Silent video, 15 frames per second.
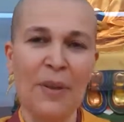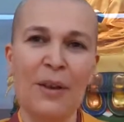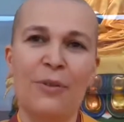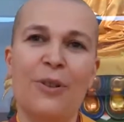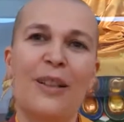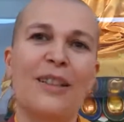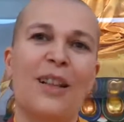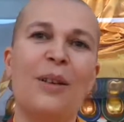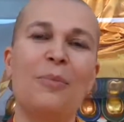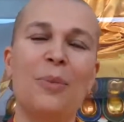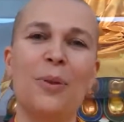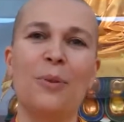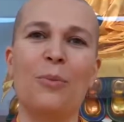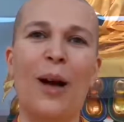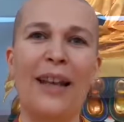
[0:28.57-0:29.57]
For
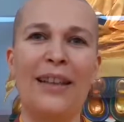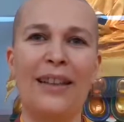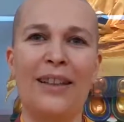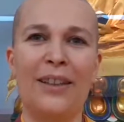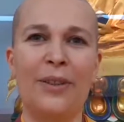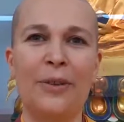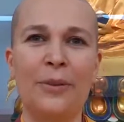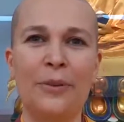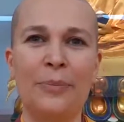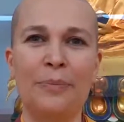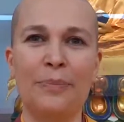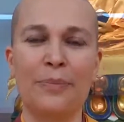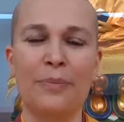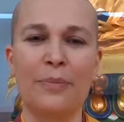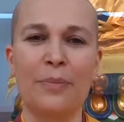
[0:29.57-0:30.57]
example, when you
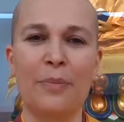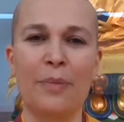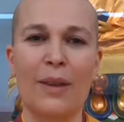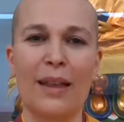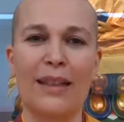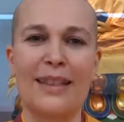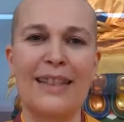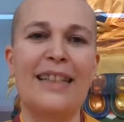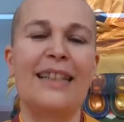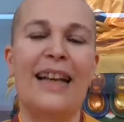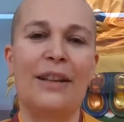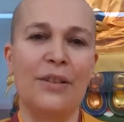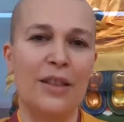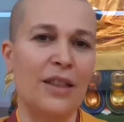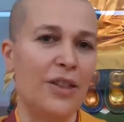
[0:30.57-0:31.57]
sit
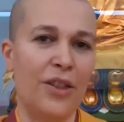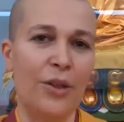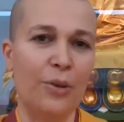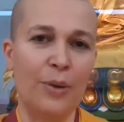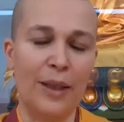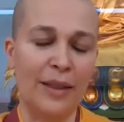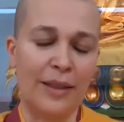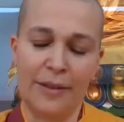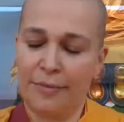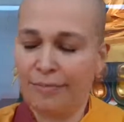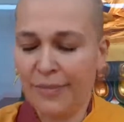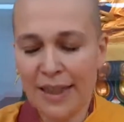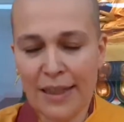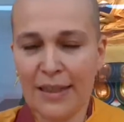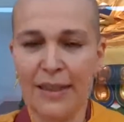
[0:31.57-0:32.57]
down to do
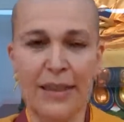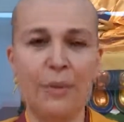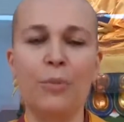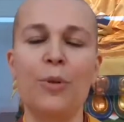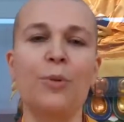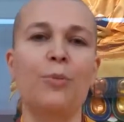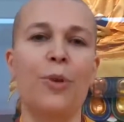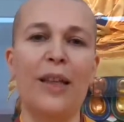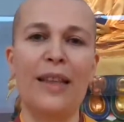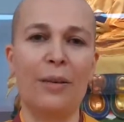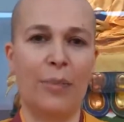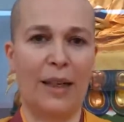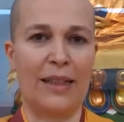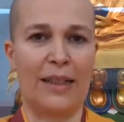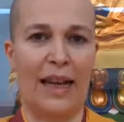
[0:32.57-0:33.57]
just a simple breathing
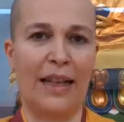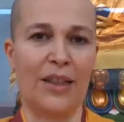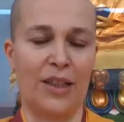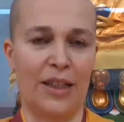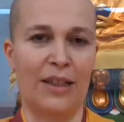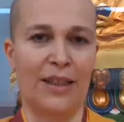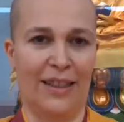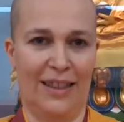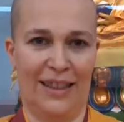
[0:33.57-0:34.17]
meditation,